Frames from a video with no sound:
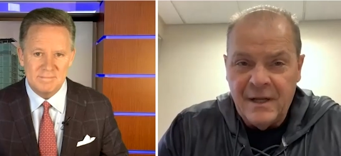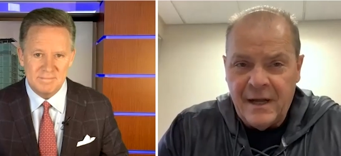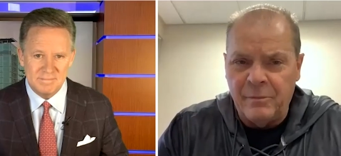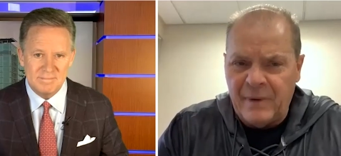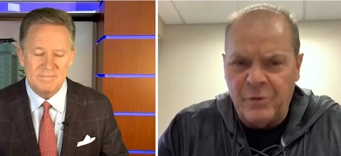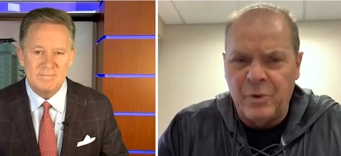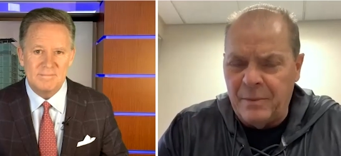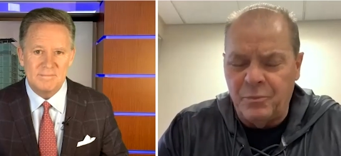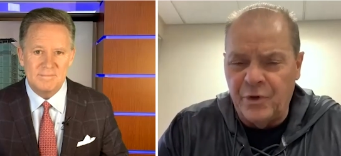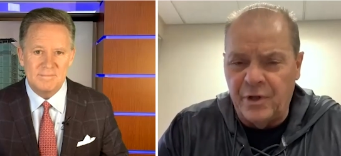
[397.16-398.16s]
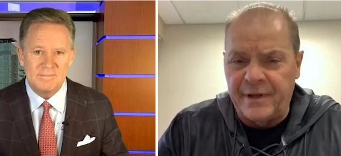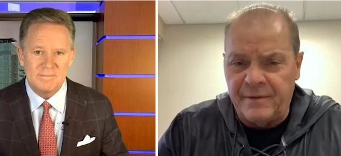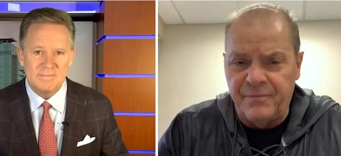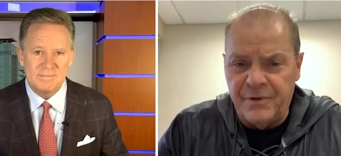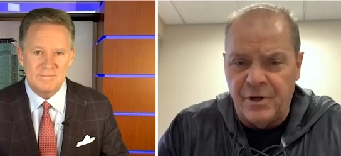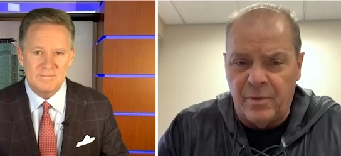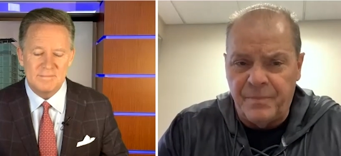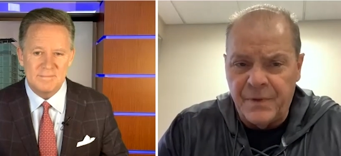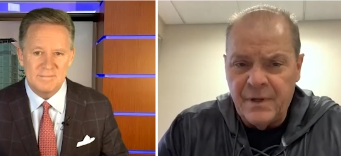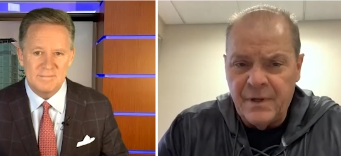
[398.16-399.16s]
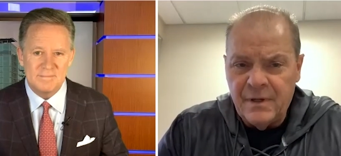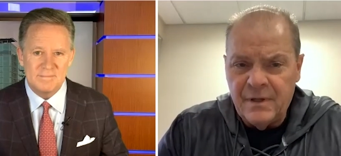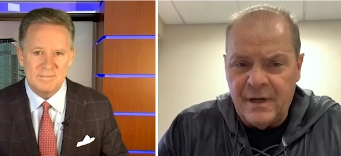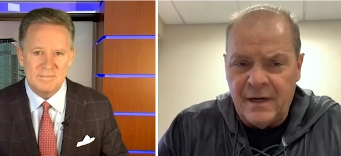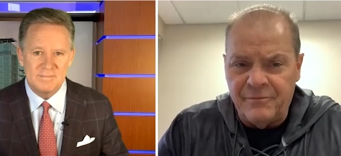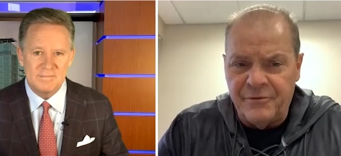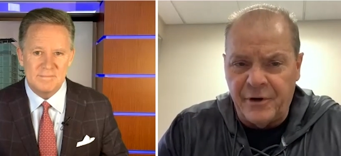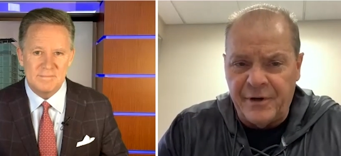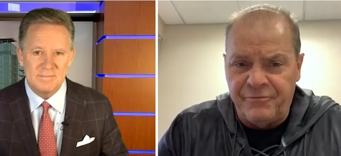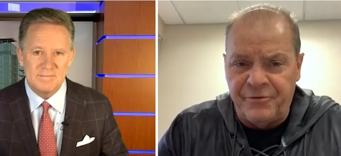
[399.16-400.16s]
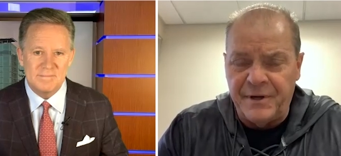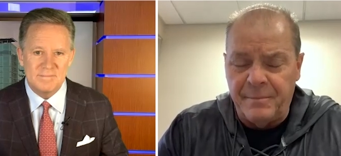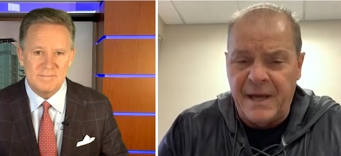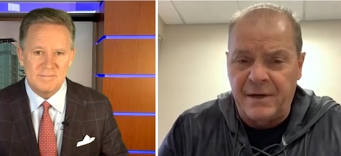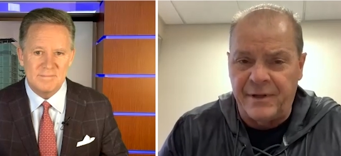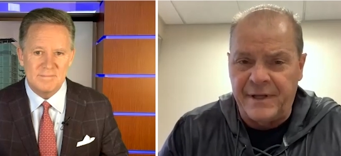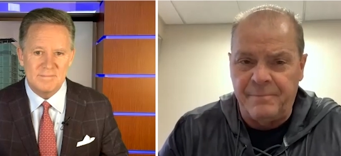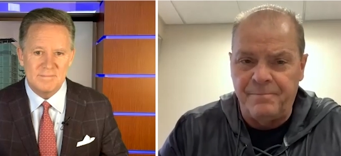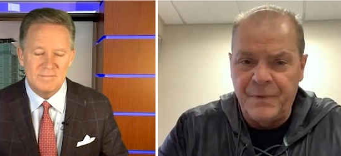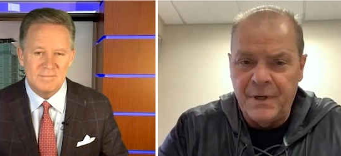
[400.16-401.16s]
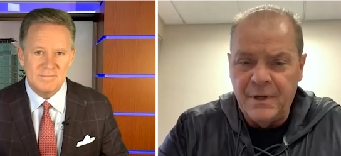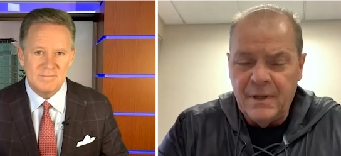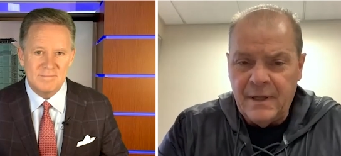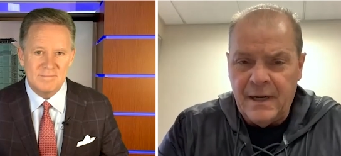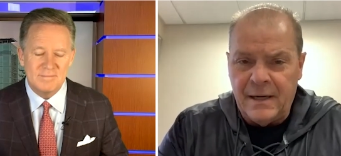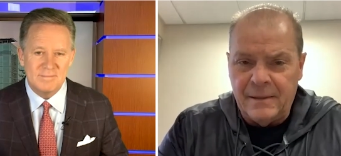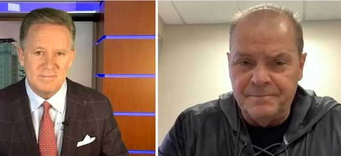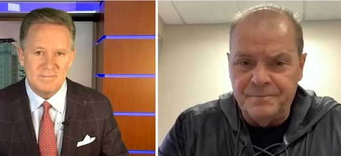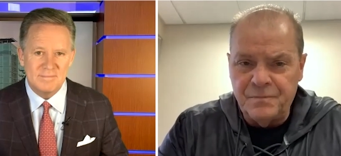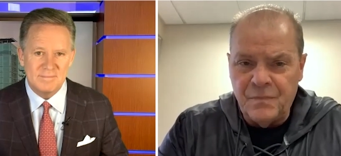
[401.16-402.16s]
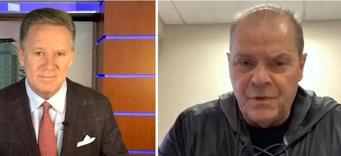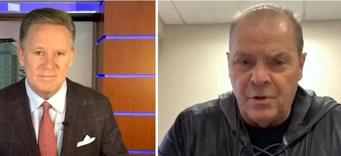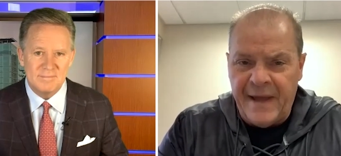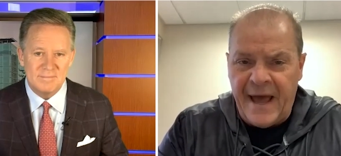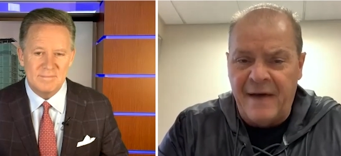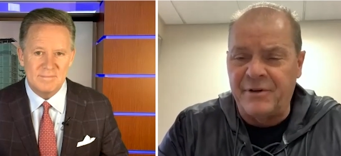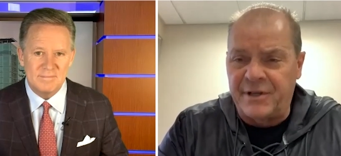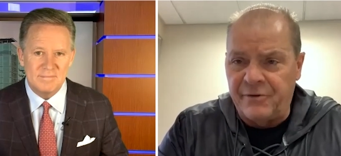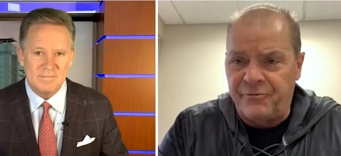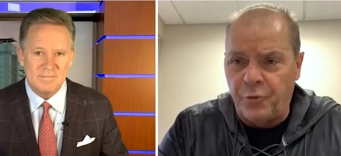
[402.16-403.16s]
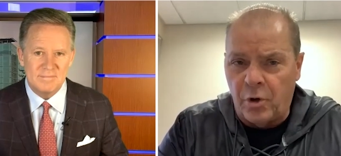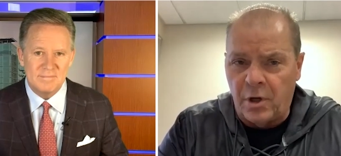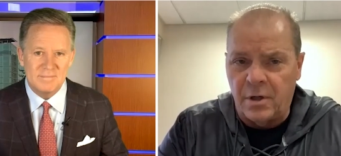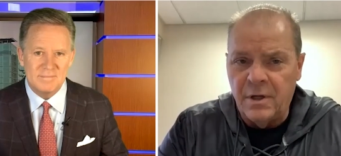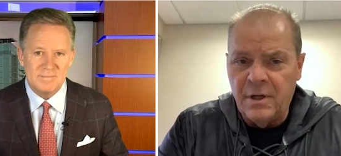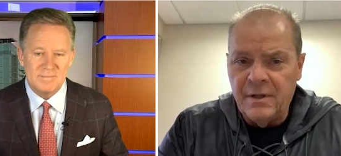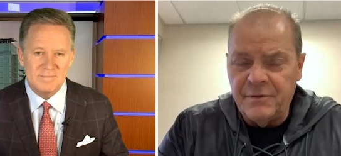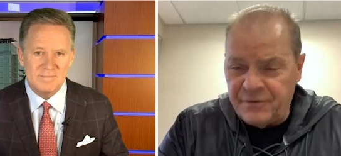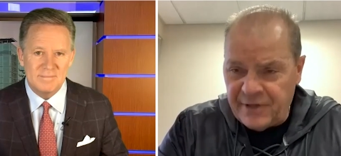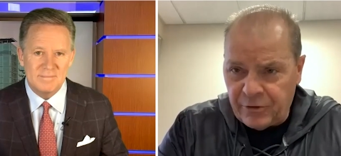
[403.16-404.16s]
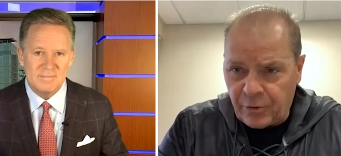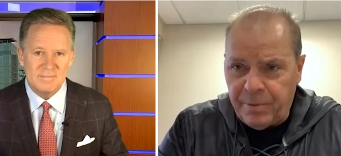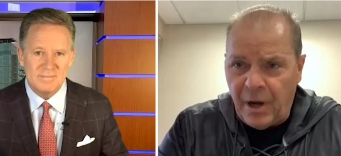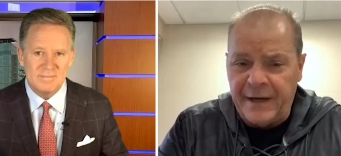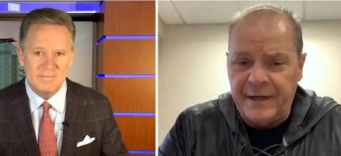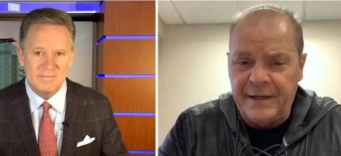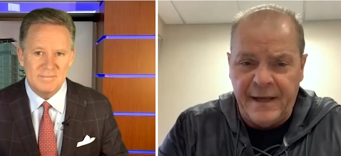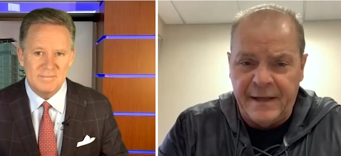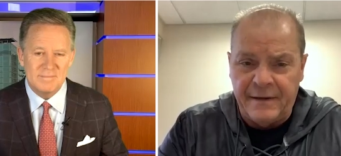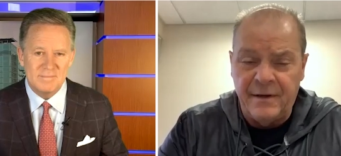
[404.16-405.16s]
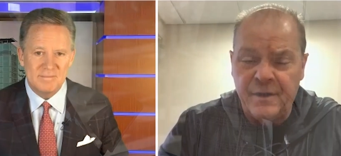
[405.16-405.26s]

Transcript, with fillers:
Speaker 1: I'm, I, i am really, you know, uh, very fundamentally um, you know, advocate for the dealer body. And